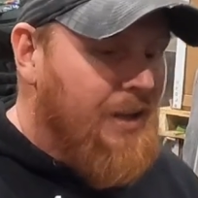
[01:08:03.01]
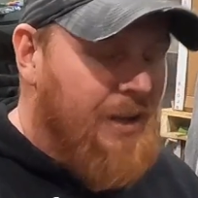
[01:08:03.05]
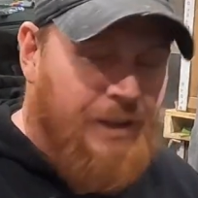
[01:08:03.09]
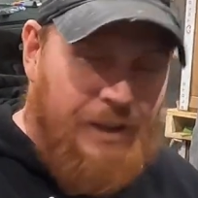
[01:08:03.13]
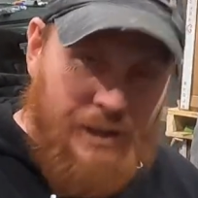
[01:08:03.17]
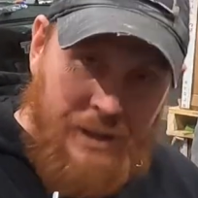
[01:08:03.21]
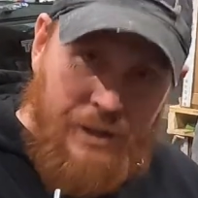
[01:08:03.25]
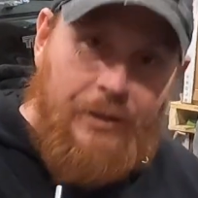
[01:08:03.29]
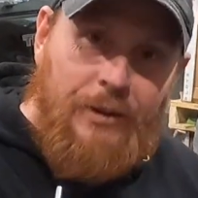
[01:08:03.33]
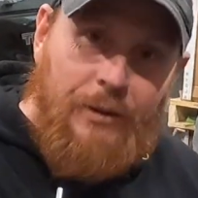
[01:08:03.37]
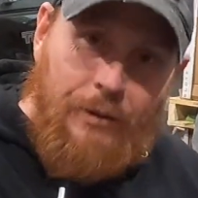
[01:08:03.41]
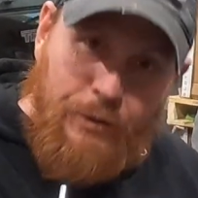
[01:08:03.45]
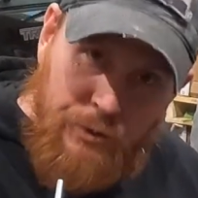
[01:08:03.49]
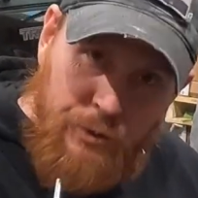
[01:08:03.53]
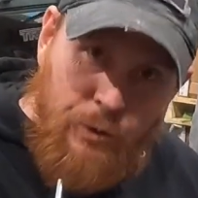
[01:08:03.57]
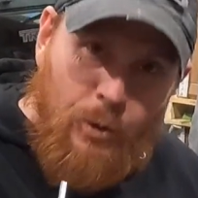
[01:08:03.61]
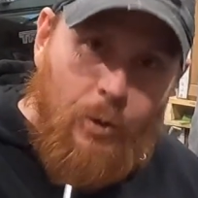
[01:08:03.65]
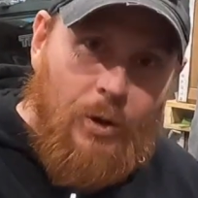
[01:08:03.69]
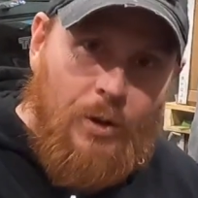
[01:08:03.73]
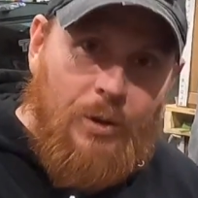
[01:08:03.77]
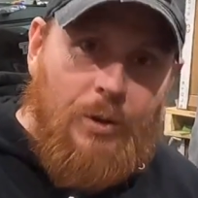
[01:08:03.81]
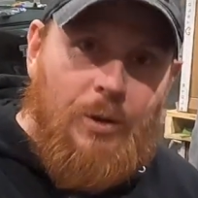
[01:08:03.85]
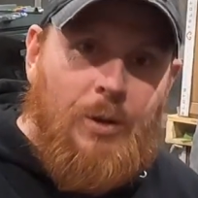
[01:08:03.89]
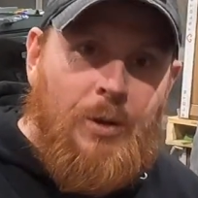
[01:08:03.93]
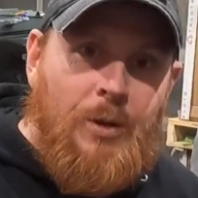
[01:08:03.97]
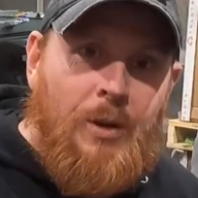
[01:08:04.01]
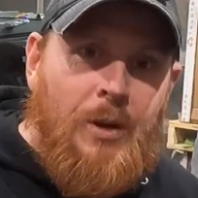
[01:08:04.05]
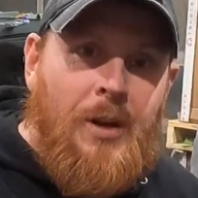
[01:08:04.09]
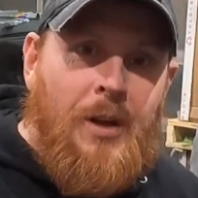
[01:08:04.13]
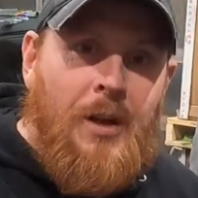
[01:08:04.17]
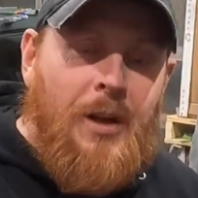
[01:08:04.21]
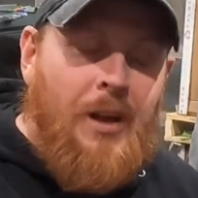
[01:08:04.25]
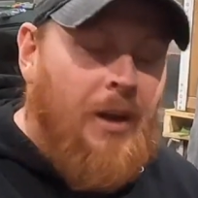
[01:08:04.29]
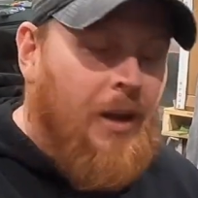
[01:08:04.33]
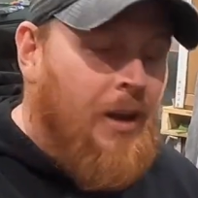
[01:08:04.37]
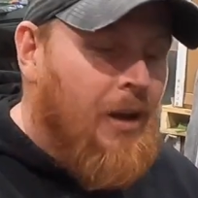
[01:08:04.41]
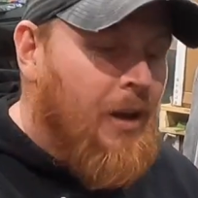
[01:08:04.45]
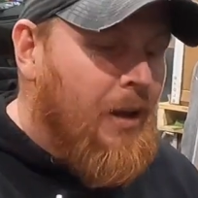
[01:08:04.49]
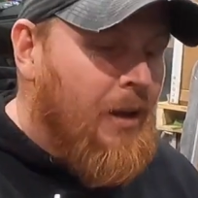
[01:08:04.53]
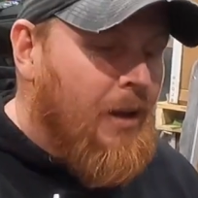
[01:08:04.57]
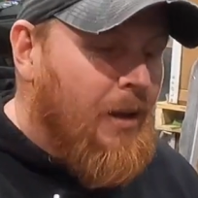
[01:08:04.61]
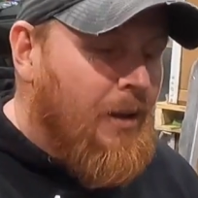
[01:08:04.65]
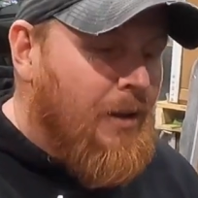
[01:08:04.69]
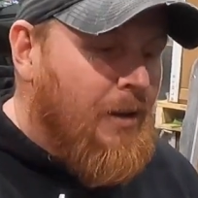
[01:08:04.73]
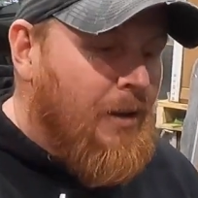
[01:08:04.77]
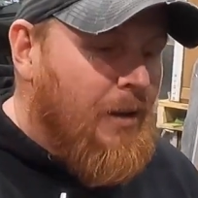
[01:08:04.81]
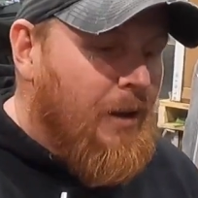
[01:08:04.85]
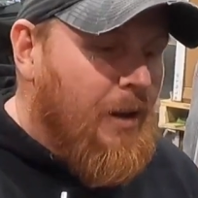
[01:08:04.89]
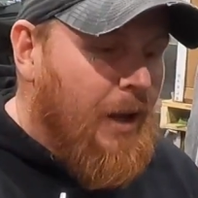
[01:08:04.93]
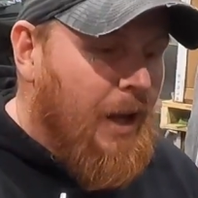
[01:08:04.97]
It is a snorkel,
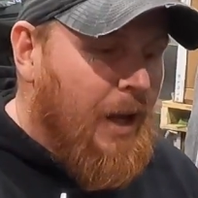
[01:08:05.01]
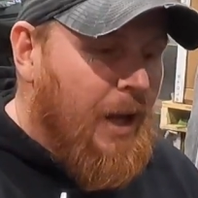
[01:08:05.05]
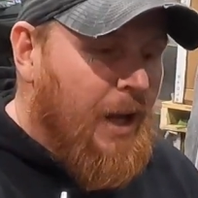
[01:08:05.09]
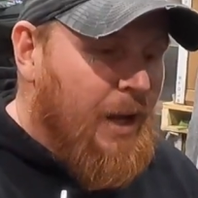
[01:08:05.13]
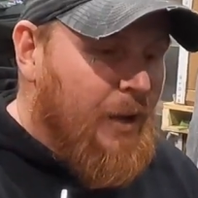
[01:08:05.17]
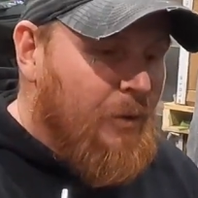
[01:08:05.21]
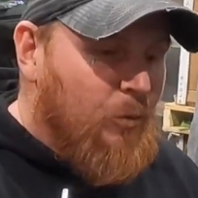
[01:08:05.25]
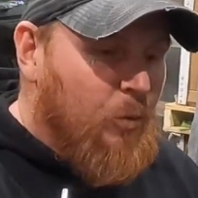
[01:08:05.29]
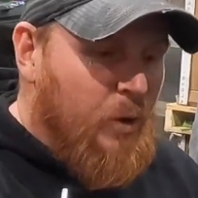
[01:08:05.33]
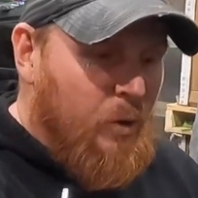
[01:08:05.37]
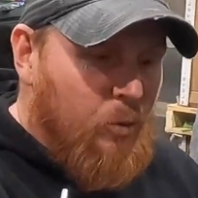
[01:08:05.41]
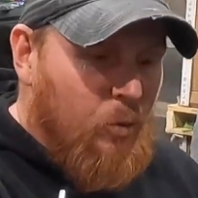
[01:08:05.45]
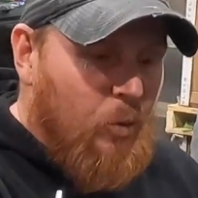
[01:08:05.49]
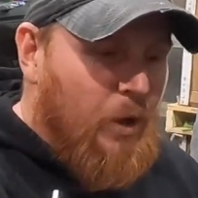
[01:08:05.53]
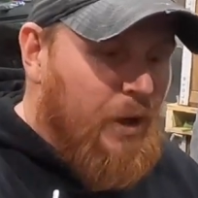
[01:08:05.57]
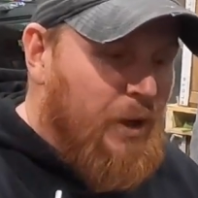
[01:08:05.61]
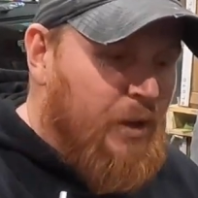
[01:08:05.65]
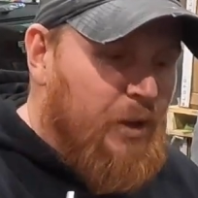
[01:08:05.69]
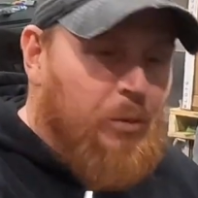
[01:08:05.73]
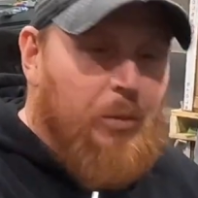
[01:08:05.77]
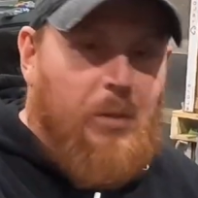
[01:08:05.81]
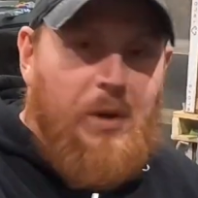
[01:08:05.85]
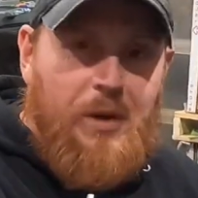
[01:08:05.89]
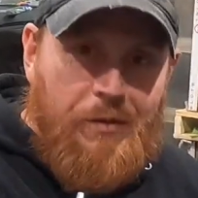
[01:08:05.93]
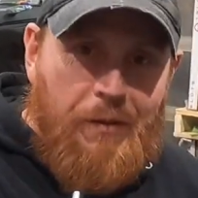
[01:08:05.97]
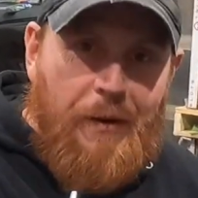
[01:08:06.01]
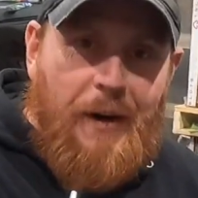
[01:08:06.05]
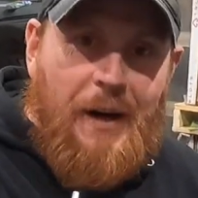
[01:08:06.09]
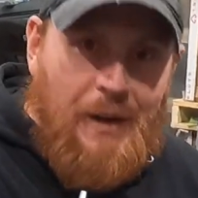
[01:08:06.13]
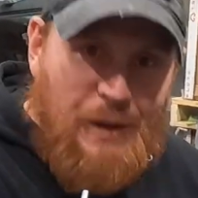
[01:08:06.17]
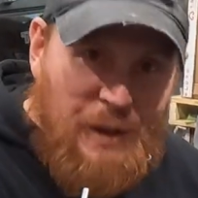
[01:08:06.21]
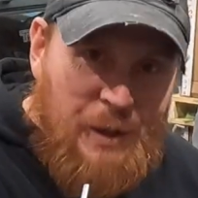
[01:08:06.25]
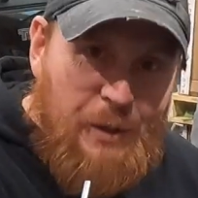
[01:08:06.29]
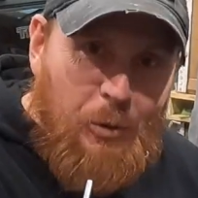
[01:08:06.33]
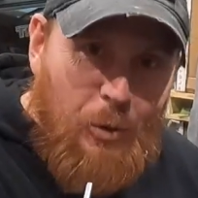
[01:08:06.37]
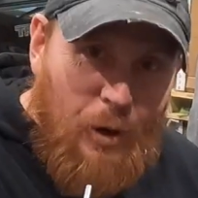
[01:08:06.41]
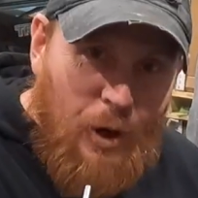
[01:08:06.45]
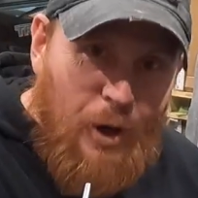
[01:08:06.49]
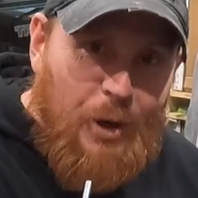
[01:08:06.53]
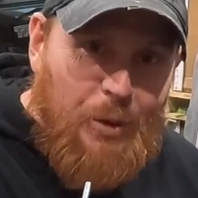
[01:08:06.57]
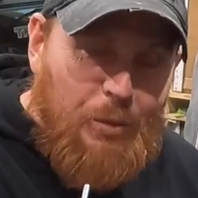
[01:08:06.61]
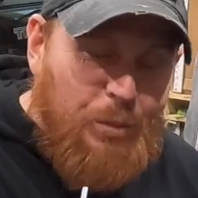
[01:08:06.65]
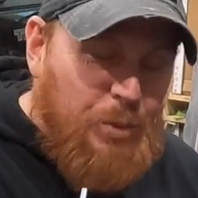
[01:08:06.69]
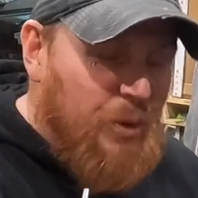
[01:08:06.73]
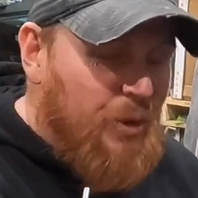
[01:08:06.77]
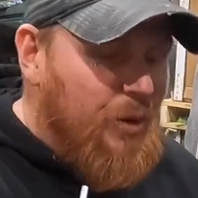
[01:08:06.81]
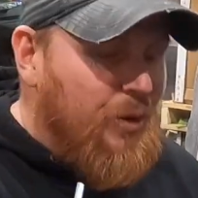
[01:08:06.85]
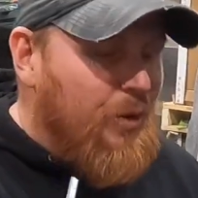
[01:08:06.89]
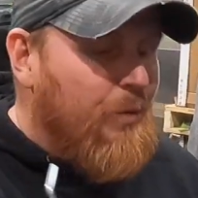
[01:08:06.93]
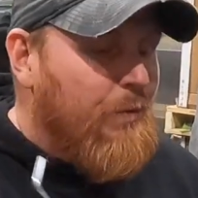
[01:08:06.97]
and we want it to be fairly
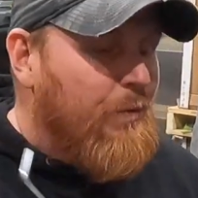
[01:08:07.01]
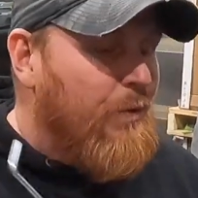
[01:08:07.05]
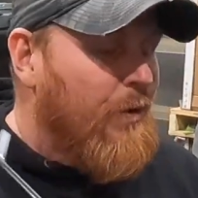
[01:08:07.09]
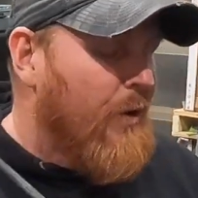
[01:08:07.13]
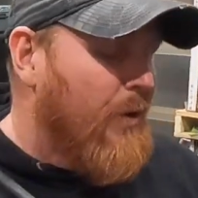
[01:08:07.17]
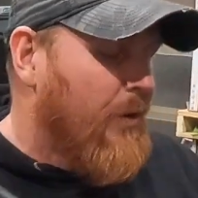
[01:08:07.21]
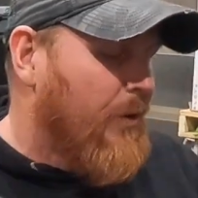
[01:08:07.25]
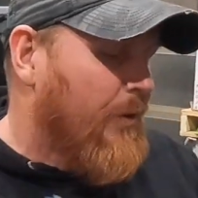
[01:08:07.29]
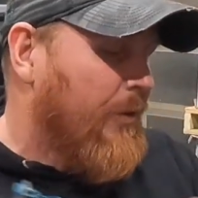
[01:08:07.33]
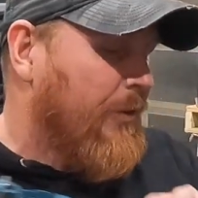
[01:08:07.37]
waterproof.